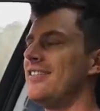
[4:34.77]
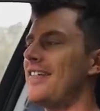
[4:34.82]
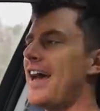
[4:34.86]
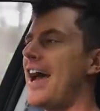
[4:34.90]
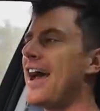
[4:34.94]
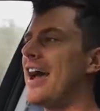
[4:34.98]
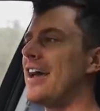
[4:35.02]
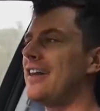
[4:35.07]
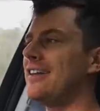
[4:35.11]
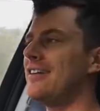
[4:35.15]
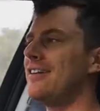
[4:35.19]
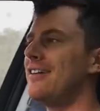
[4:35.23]

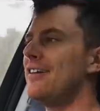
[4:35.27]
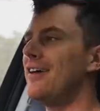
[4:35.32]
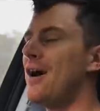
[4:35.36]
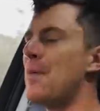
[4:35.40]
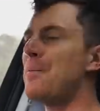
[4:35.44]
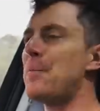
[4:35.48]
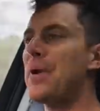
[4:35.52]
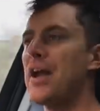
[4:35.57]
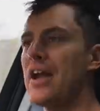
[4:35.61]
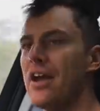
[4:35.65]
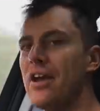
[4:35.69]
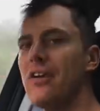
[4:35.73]
that
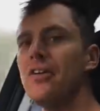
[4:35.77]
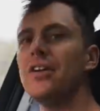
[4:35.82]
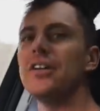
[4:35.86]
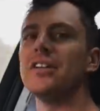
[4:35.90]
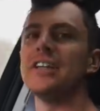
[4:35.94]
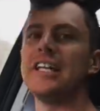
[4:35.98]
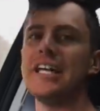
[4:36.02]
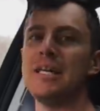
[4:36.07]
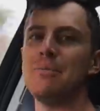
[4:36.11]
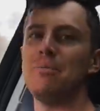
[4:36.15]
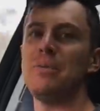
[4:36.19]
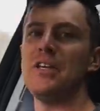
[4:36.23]

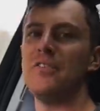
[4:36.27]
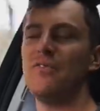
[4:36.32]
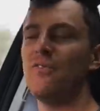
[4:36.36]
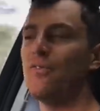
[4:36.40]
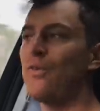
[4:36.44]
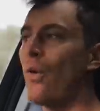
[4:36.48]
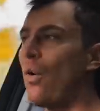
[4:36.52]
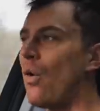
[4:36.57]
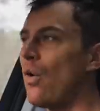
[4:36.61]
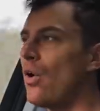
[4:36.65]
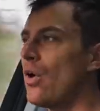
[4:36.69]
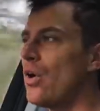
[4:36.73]
apparently
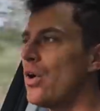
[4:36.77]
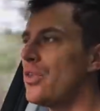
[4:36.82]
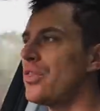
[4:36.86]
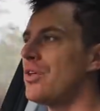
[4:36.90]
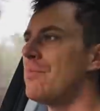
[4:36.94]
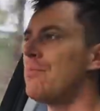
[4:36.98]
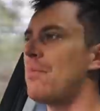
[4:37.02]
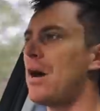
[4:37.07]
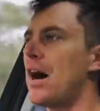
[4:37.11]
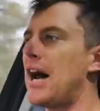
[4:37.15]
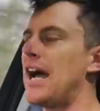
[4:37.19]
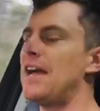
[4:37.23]
before
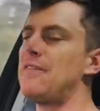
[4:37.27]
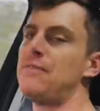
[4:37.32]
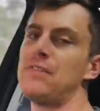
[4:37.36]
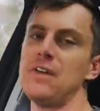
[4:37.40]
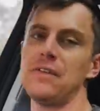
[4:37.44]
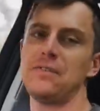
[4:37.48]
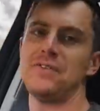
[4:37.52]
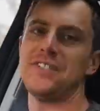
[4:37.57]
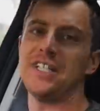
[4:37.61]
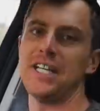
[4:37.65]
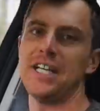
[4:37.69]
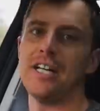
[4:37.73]
the MY
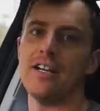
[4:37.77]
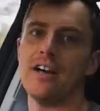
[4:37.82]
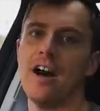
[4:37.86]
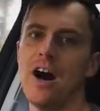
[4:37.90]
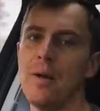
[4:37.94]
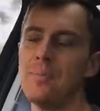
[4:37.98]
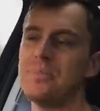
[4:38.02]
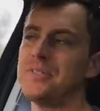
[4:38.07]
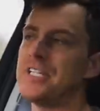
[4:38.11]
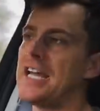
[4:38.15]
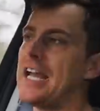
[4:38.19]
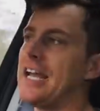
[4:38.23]
15
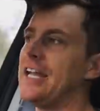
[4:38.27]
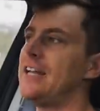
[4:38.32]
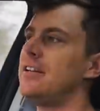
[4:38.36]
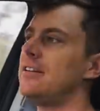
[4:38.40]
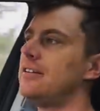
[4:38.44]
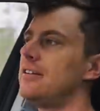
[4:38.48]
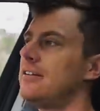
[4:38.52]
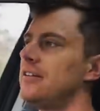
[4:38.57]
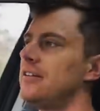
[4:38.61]
update,